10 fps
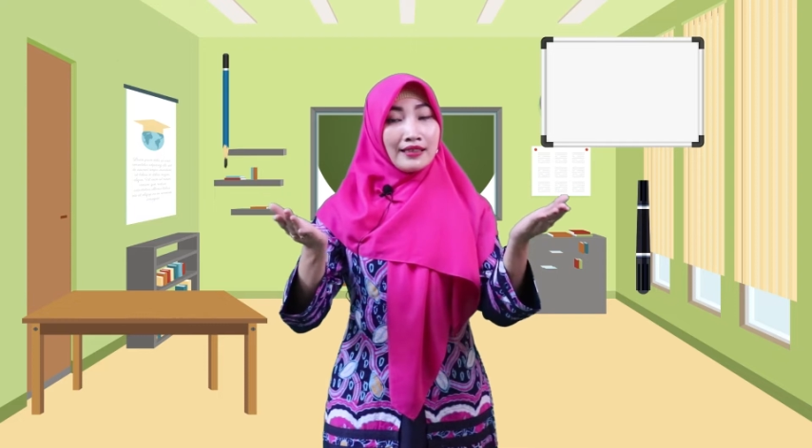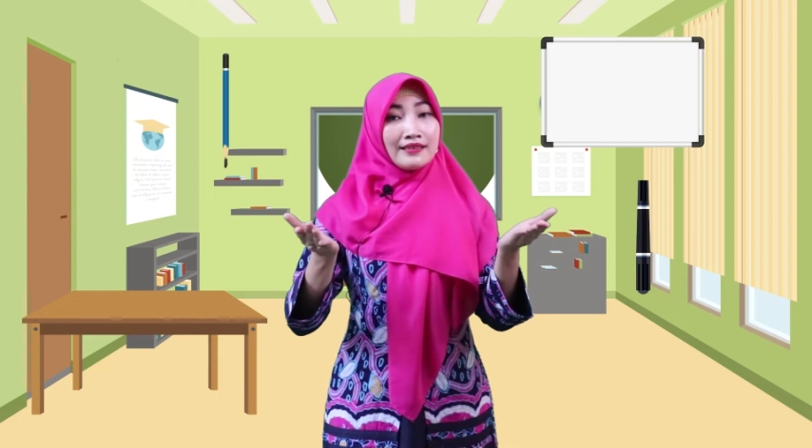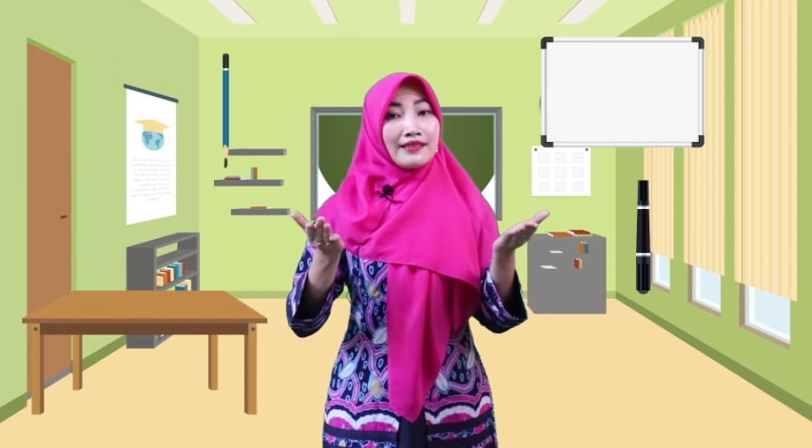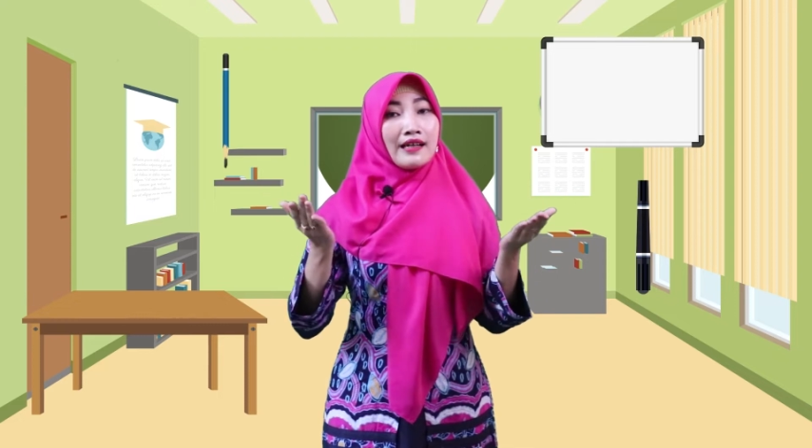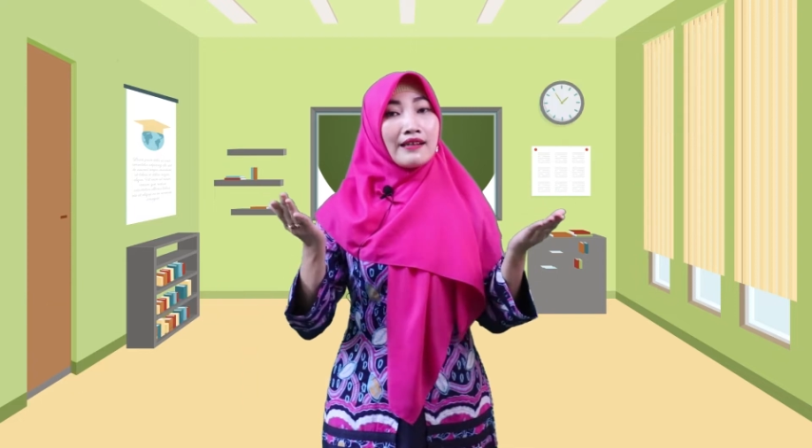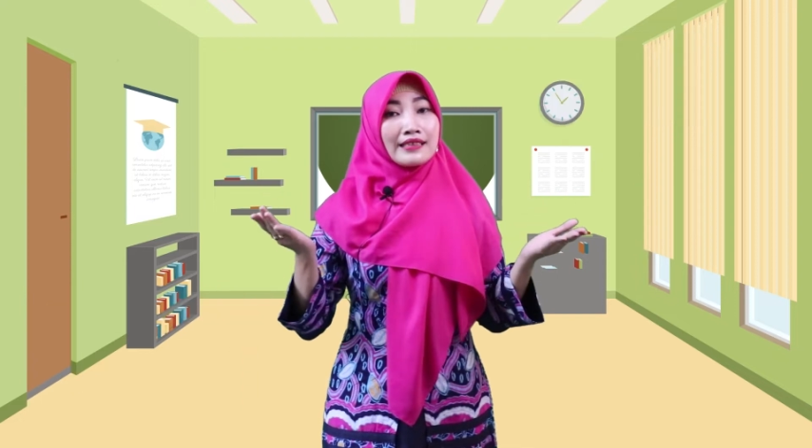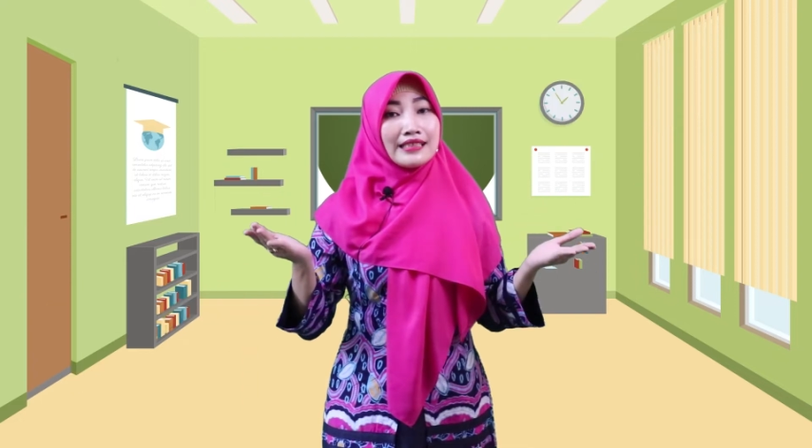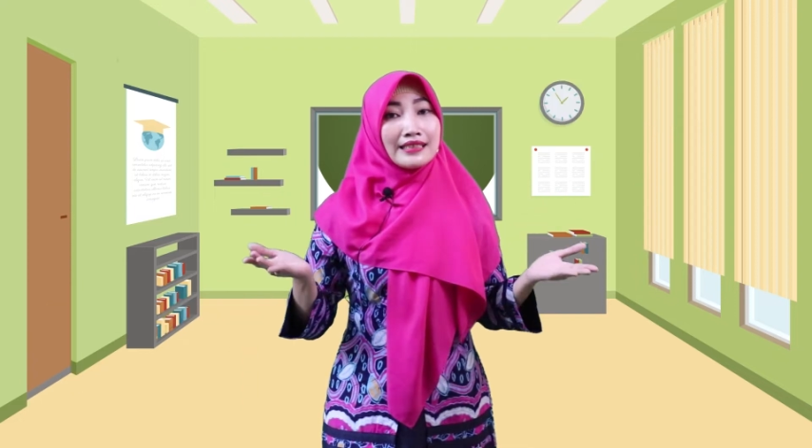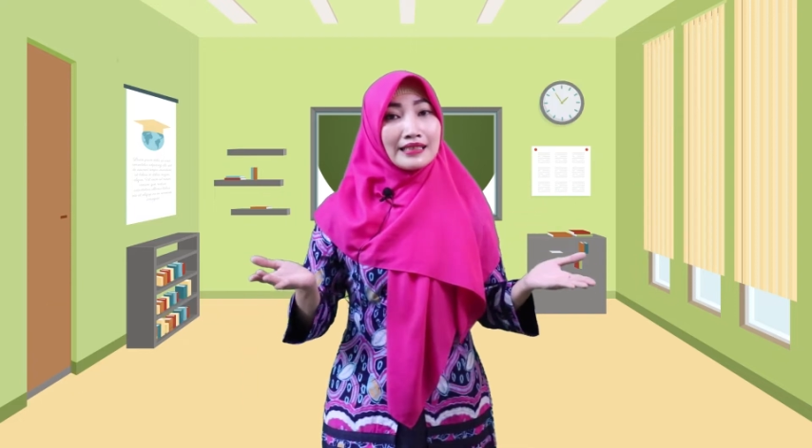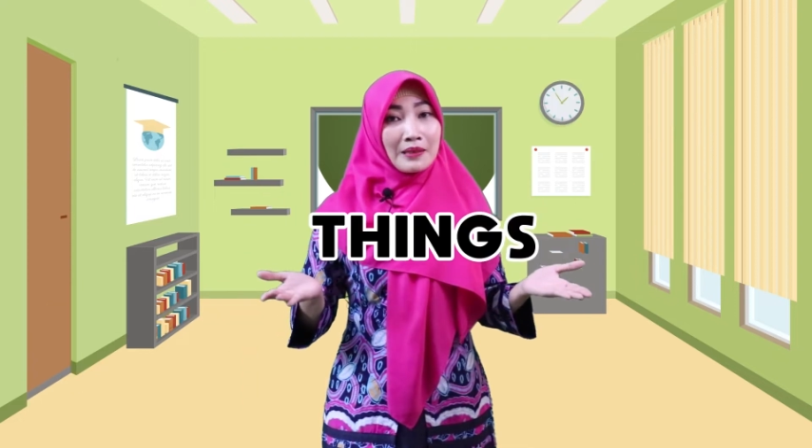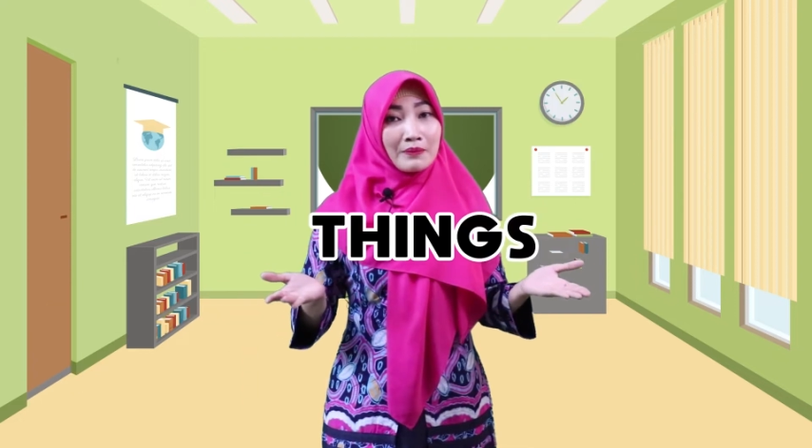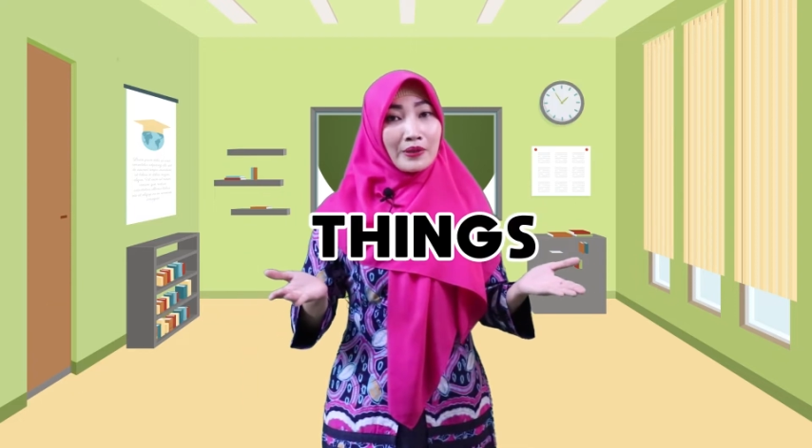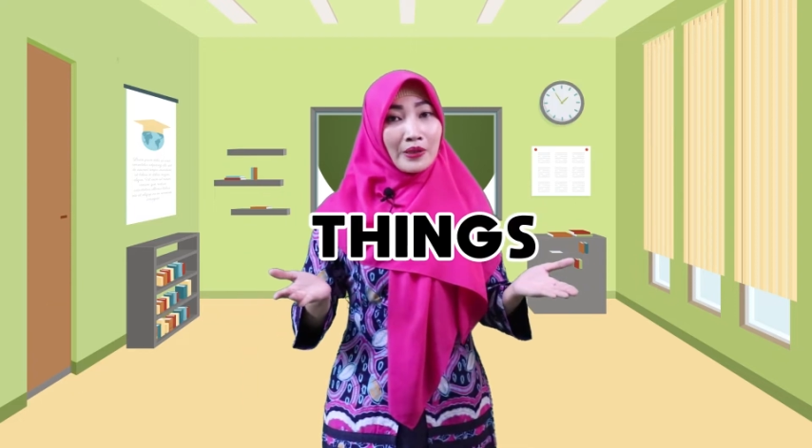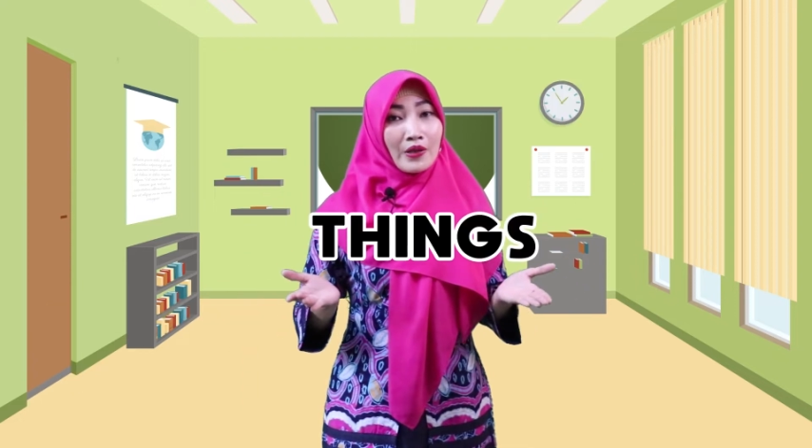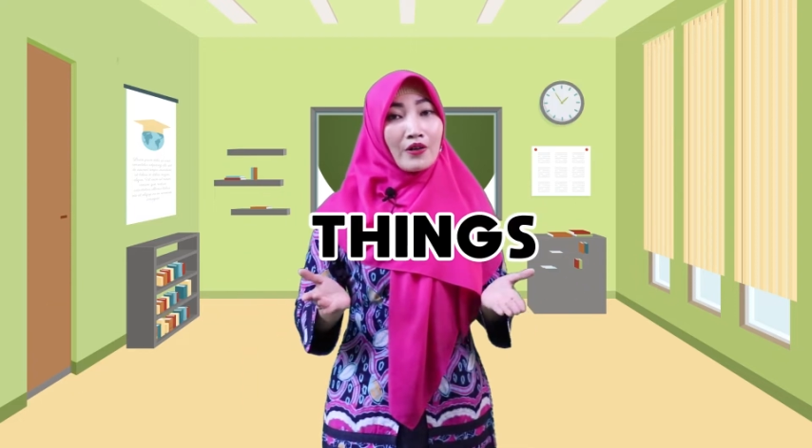they are
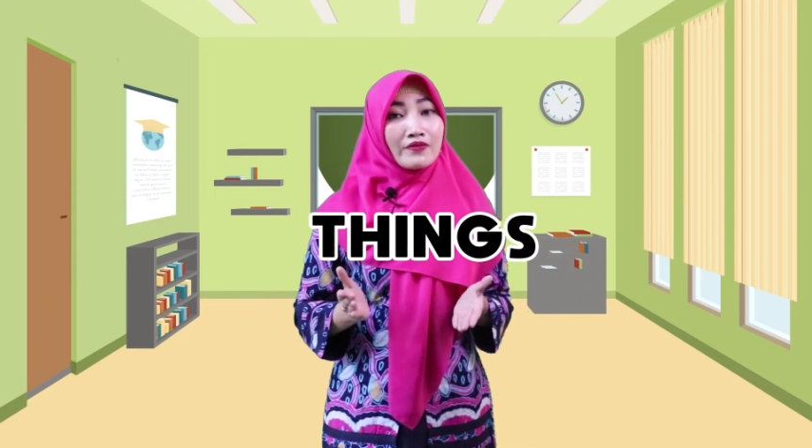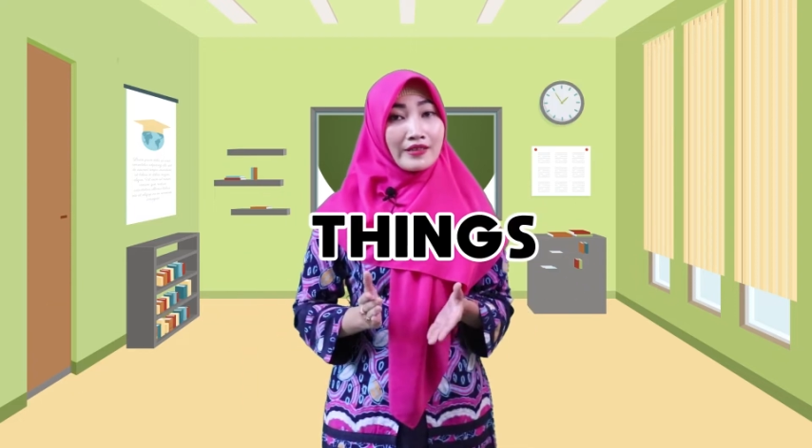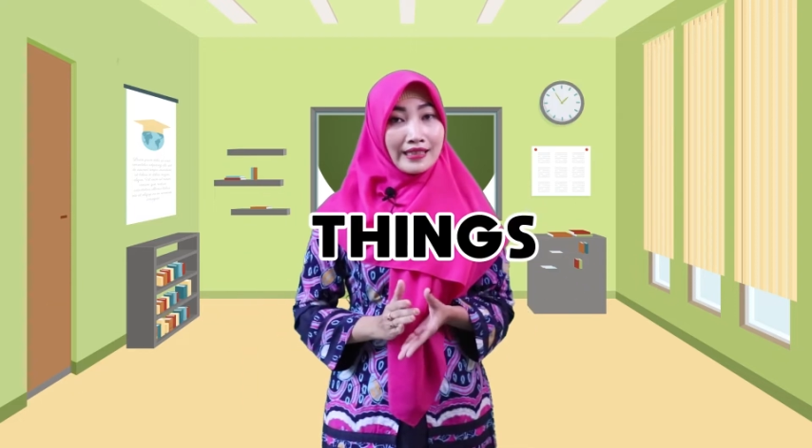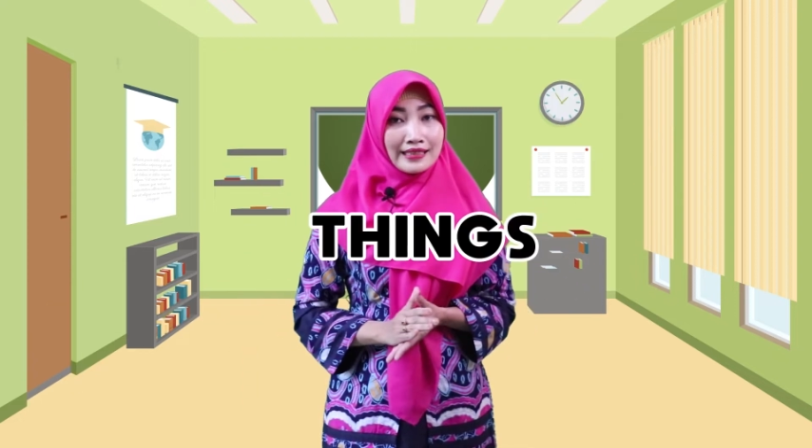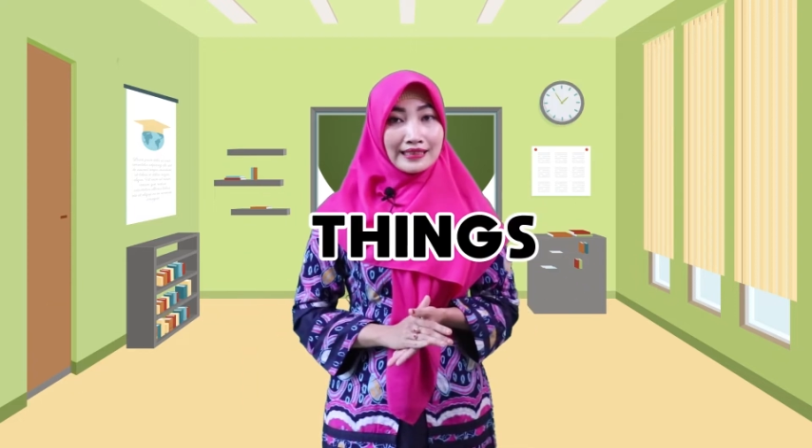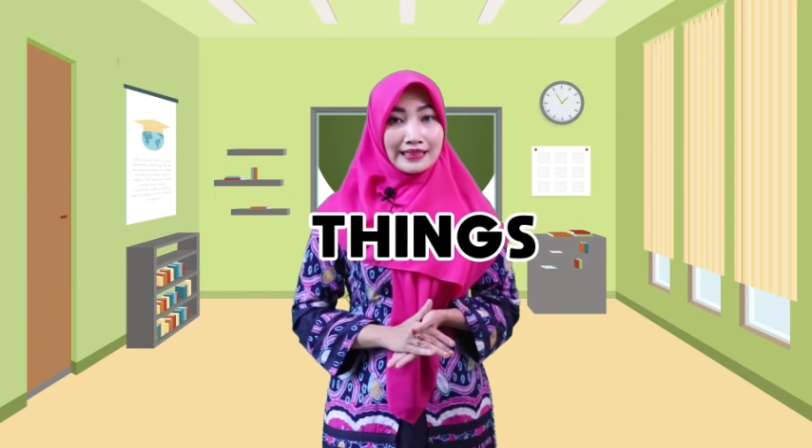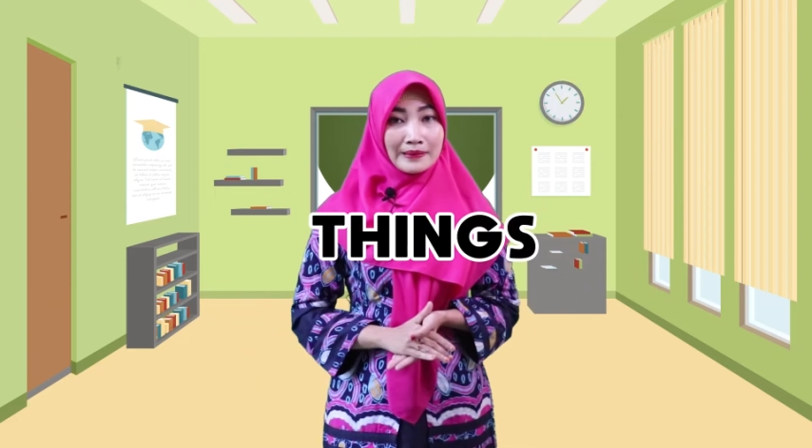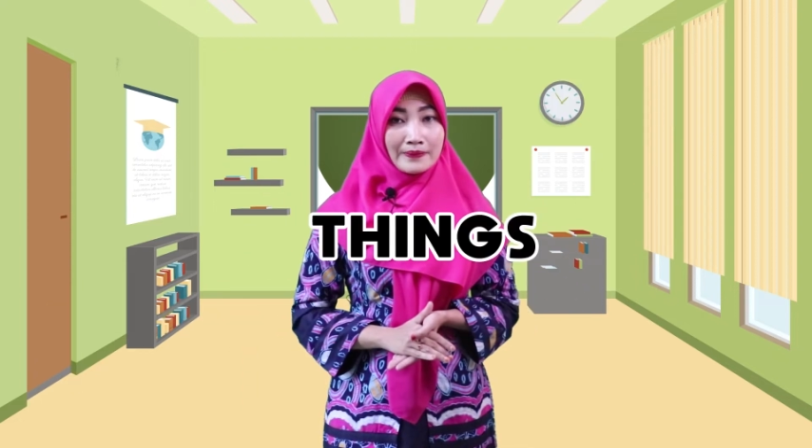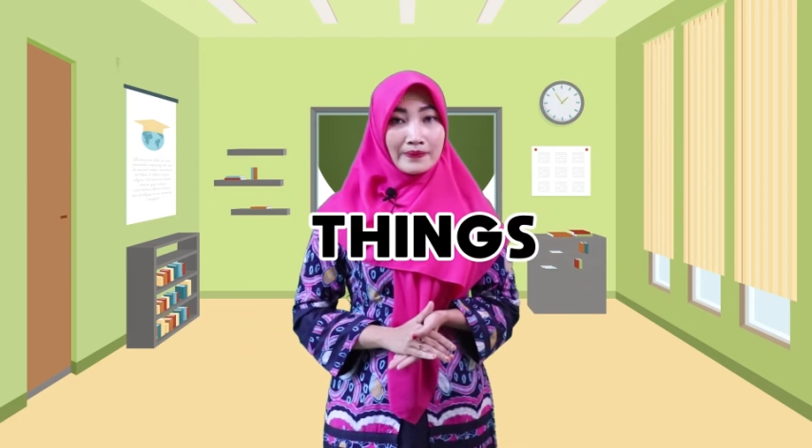examples of things.